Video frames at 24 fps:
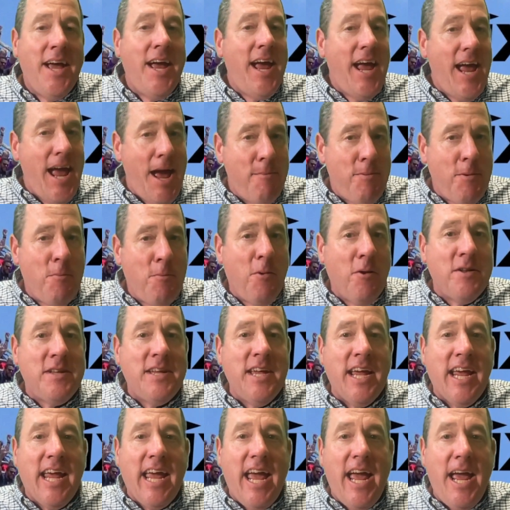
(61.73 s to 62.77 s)
Happy
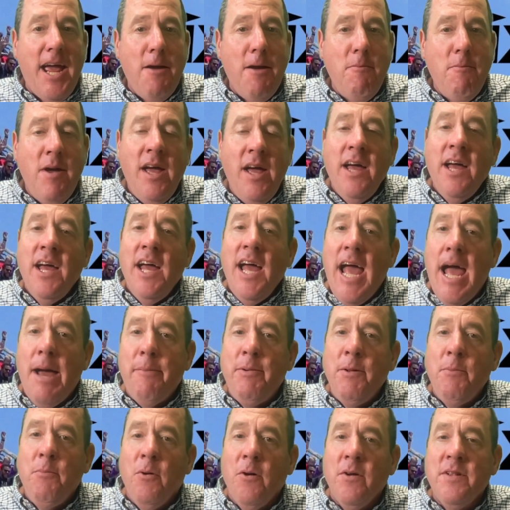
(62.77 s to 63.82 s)
birthday, Gabe. Happy
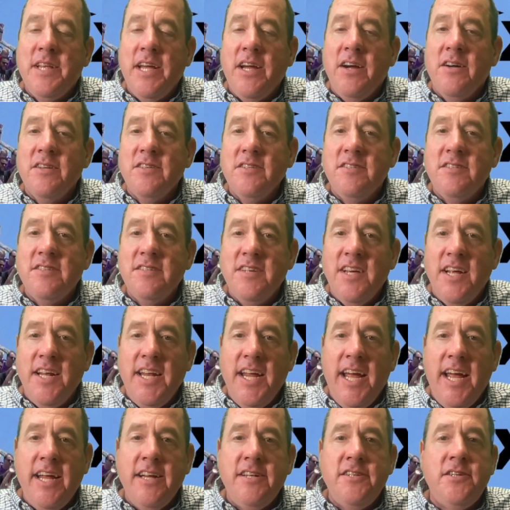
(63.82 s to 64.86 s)
birthday on
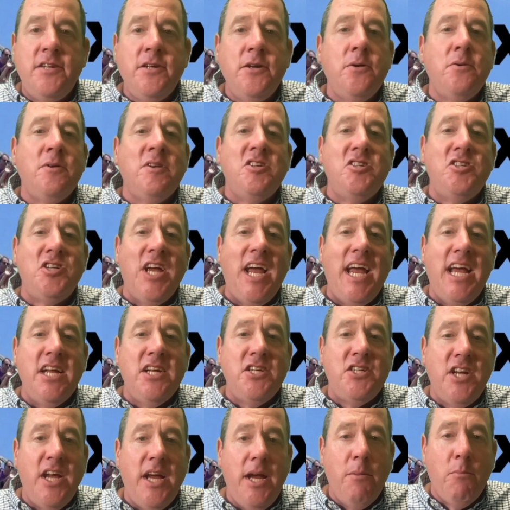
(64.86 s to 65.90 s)
Sunday to
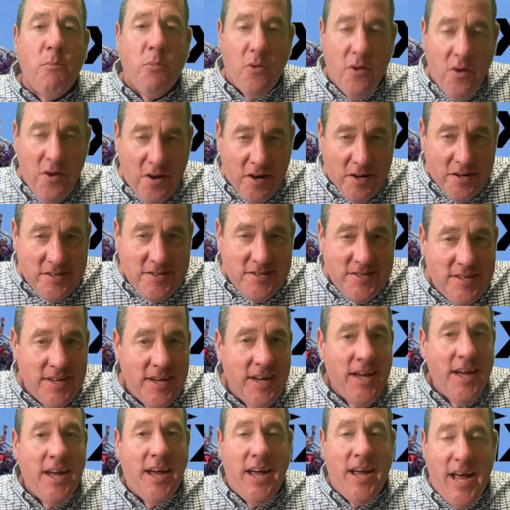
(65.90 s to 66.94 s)
JJ Brooks.
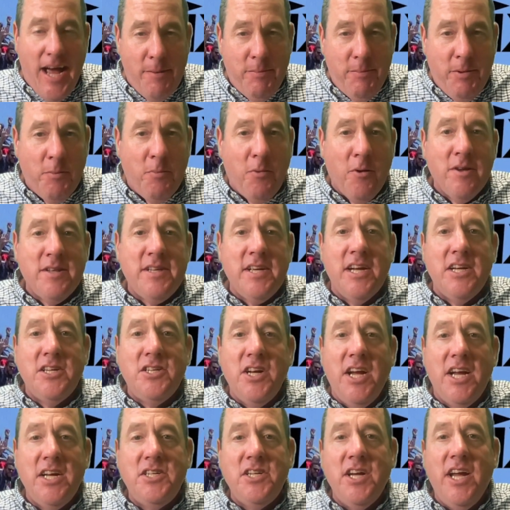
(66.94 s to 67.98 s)
Happy birthday,
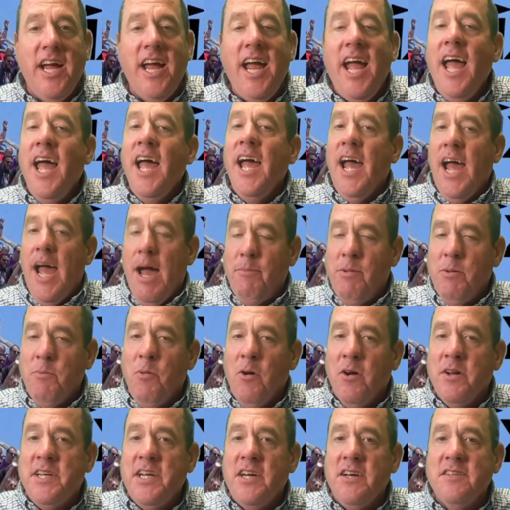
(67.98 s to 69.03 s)
JJ. Happy
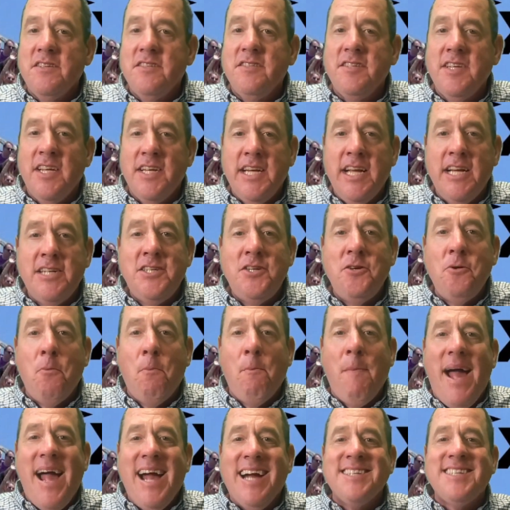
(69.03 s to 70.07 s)
birthday on Sunday to
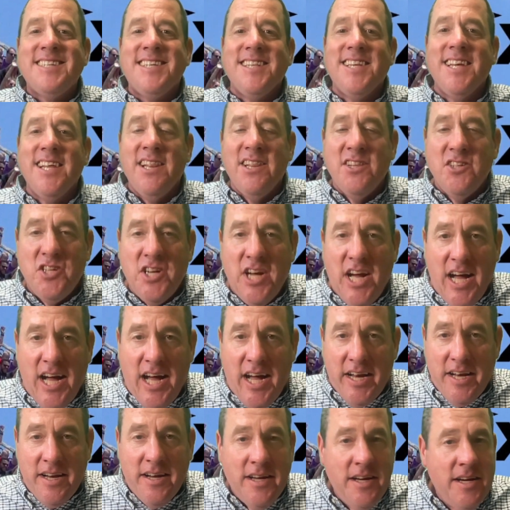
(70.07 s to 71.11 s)
Max
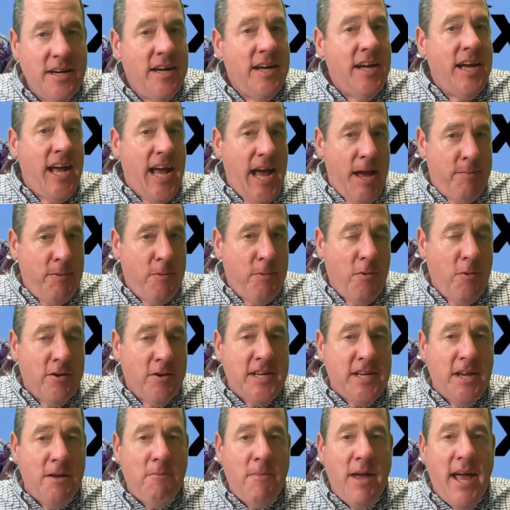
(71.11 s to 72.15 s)
Littlejohn. Happy
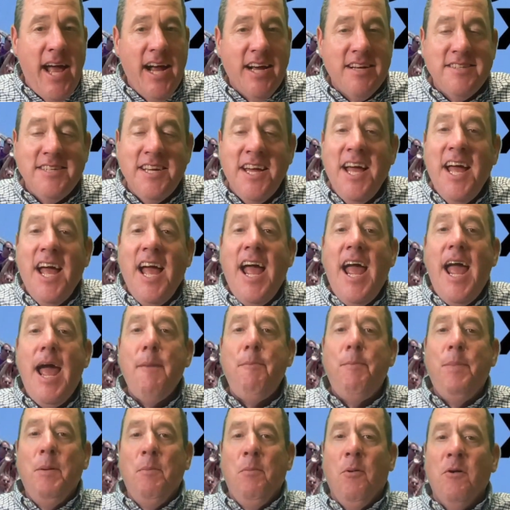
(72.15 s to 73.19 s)
birthday, Max.
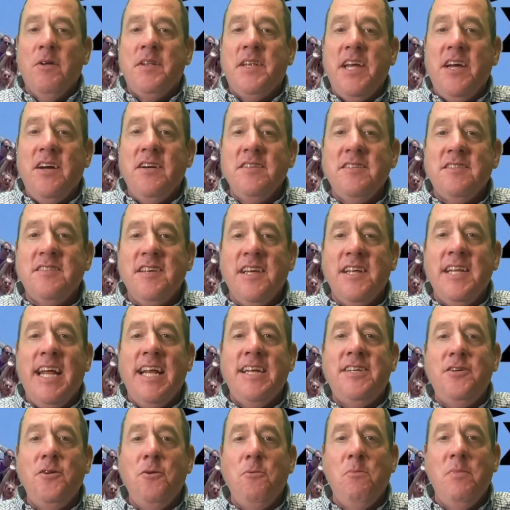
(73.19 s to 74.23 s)
Happy birthday on Sunday
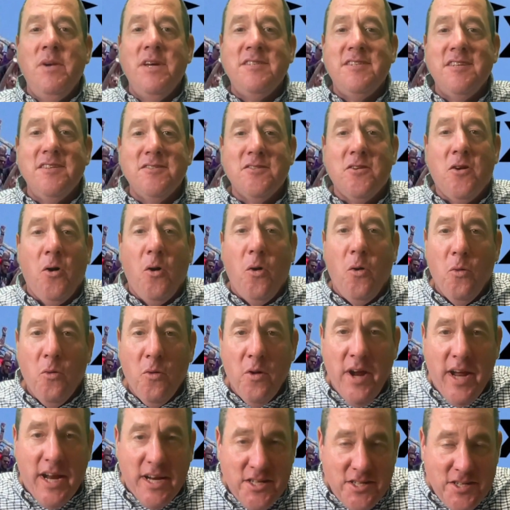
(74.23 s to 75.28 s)
to Mrs.
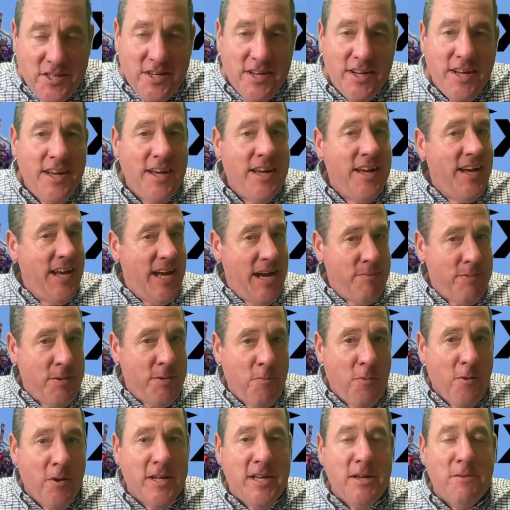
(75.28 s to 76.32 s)
Coleridge. Happy
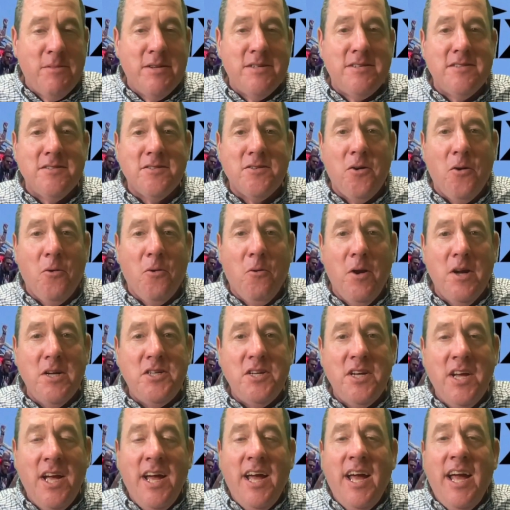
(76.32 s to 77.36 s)
birthday, Mrs. Coleridge.
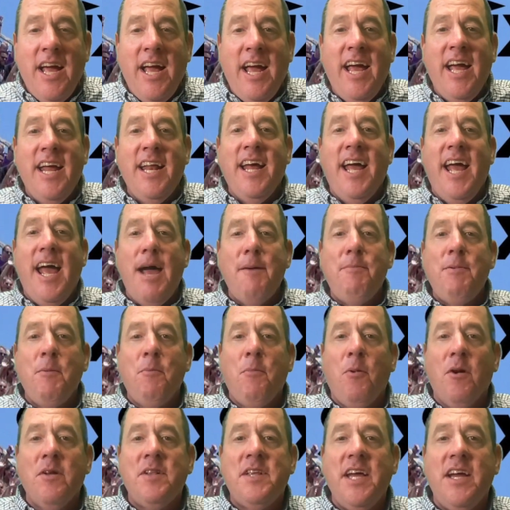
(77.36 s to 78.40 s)
And a happy
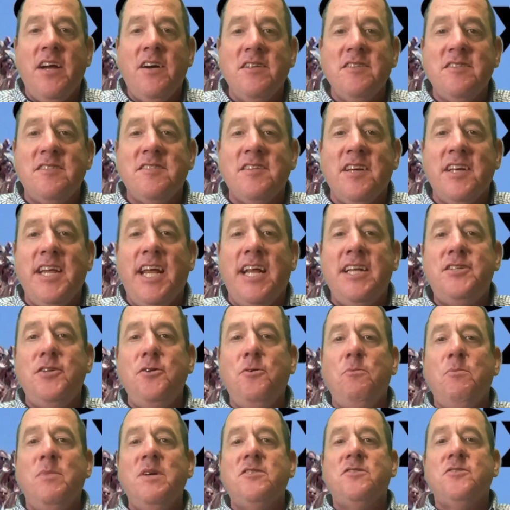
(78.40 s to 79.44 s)
birthday on Sunday to
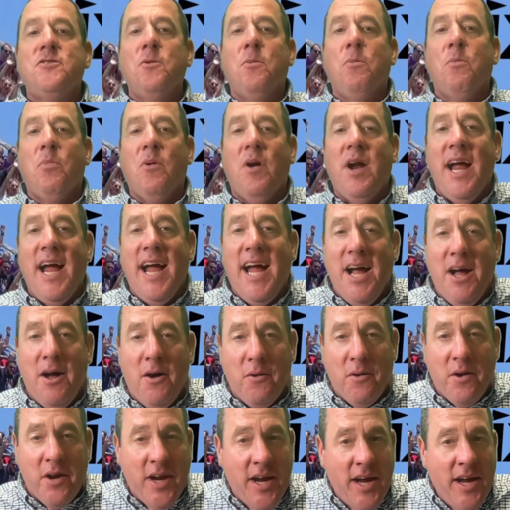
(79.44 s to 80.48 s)
Mr.
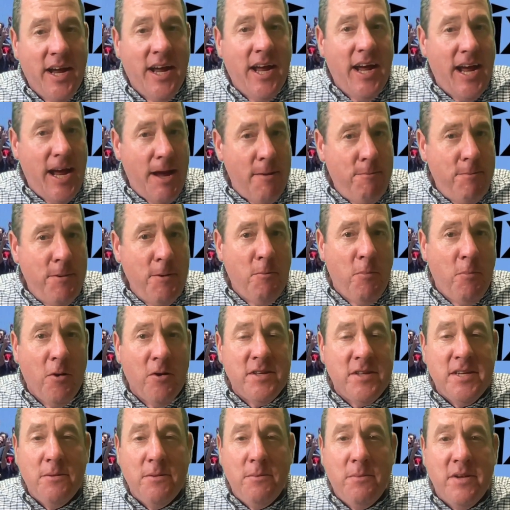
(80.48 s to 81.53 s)
Brown. Happy
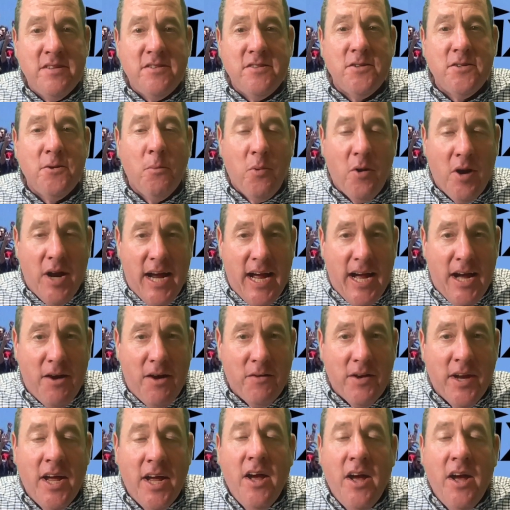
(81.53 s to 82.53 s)
birthday, Mr. Brown.